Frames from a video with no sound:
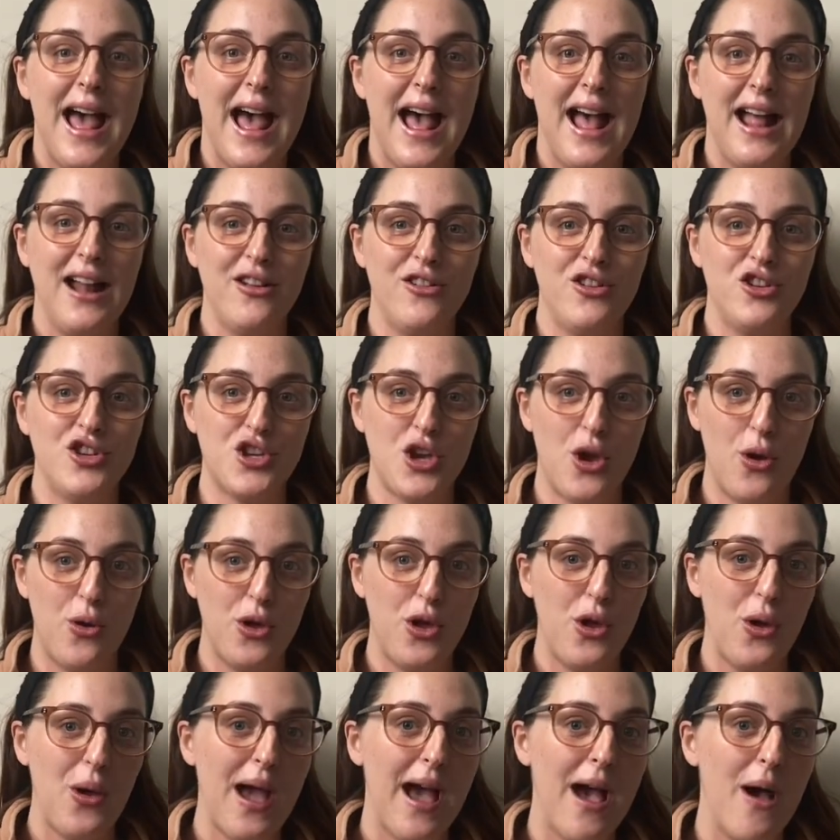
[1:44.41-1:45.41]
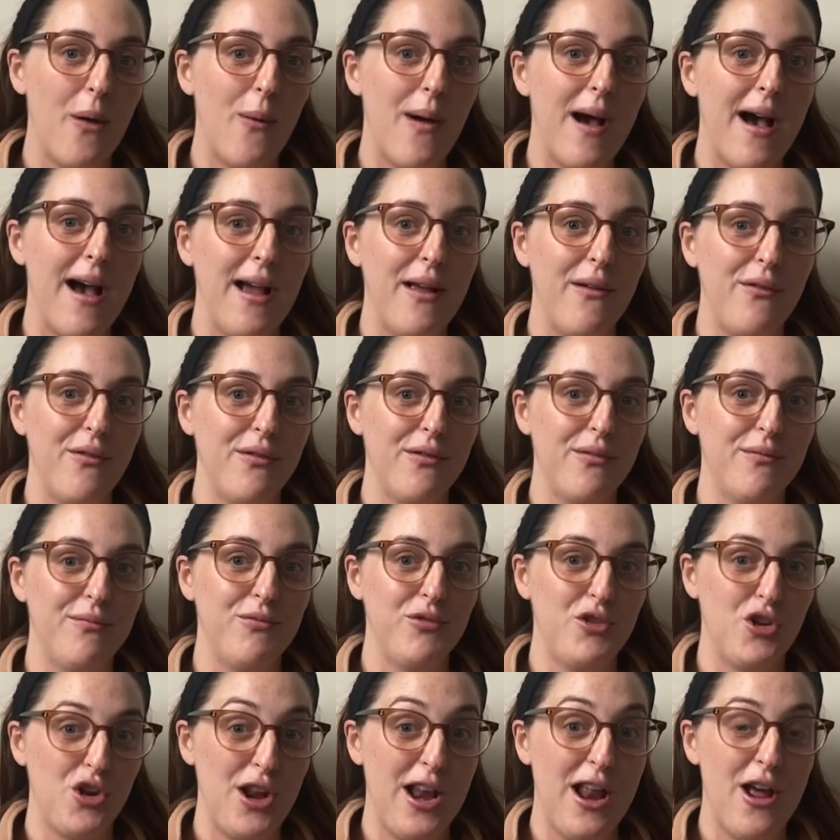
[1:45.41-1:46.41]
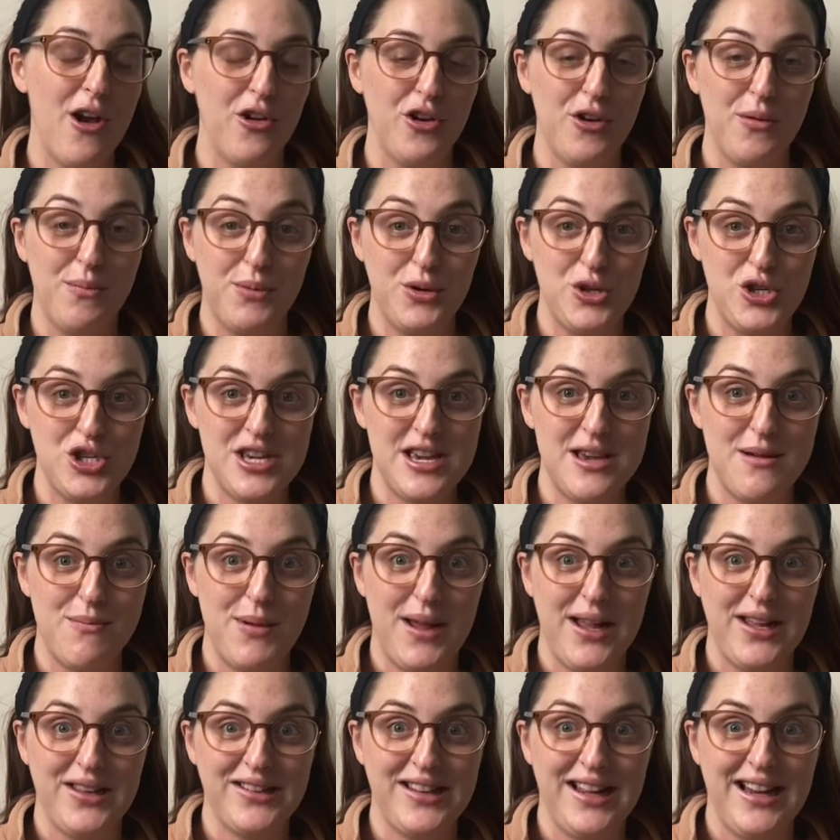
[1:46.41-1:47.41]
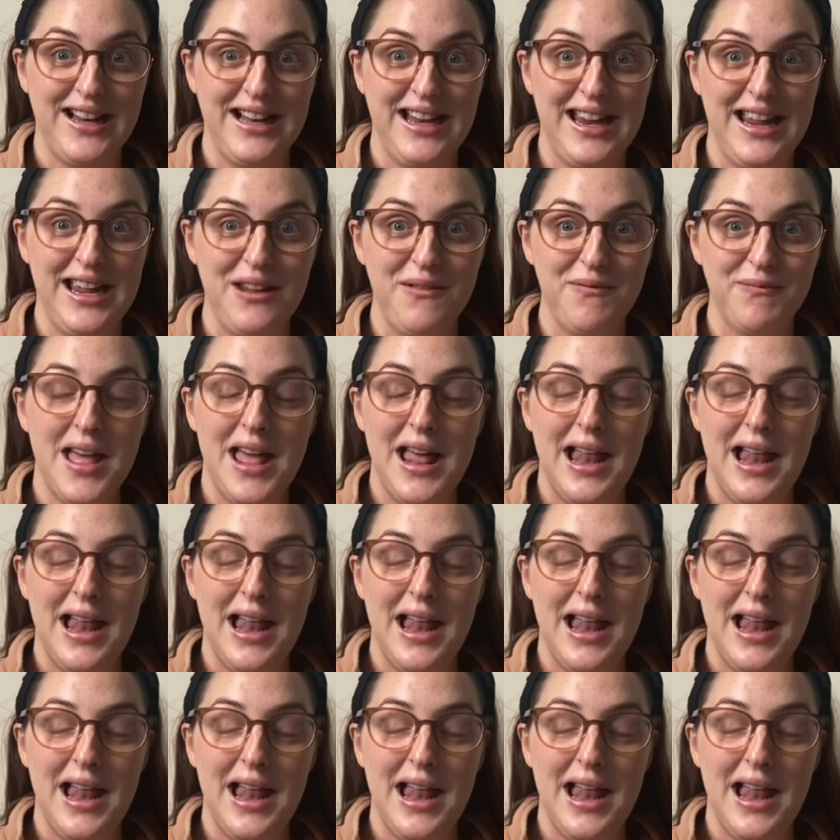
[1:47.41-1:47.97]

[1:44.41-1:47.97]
and show you how I've done it on a budget basically.